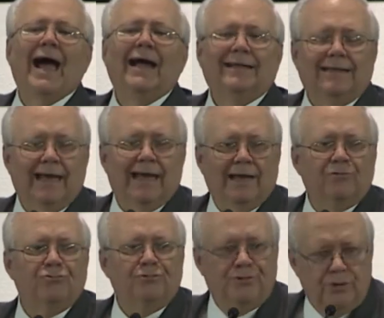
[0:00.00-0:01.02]
I can't
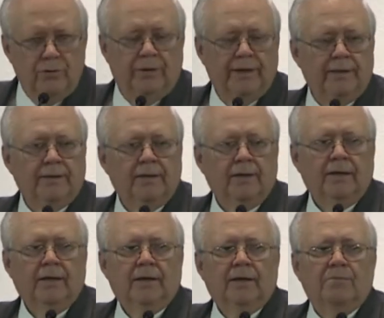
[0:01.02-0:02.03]
do it
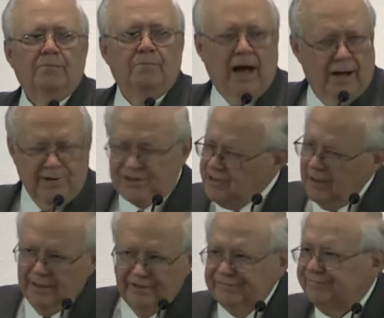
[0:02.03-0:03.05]
by
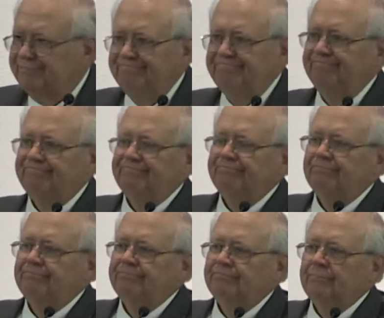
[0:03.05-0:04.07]
myself.
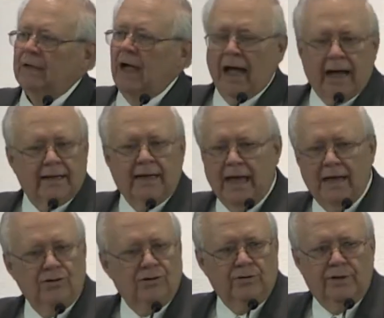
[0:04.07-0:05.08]
I
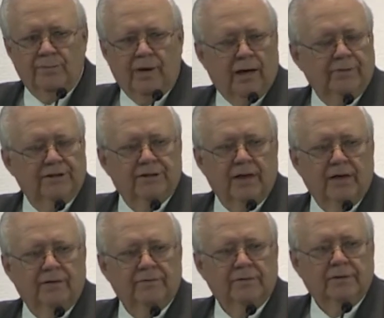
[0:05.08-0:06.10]
can't do it by myself.
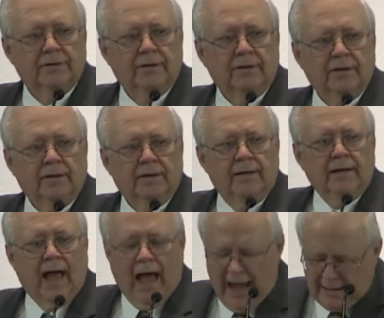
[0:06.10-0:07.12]

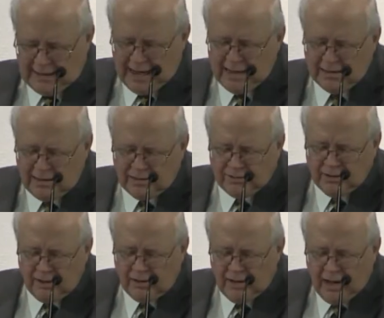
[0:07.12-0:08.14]
I can't get
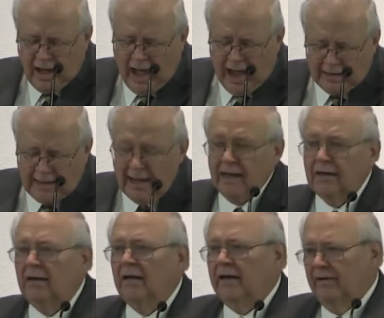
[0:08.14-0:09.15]
there. I
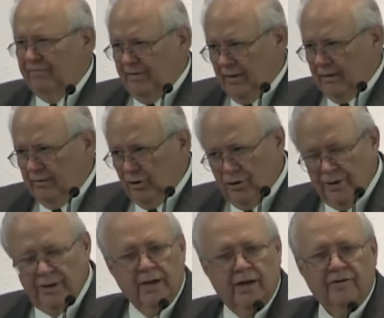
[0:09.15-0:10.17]
can't live
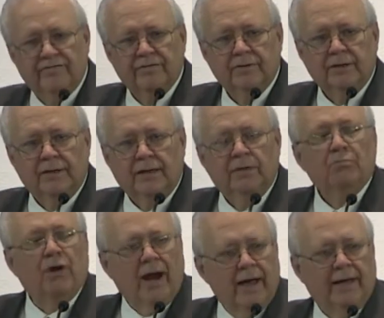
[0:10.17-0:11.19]
good enough.
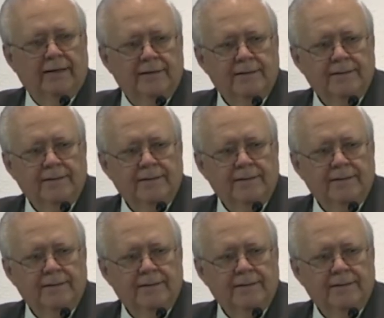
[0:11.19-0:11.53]
Pride.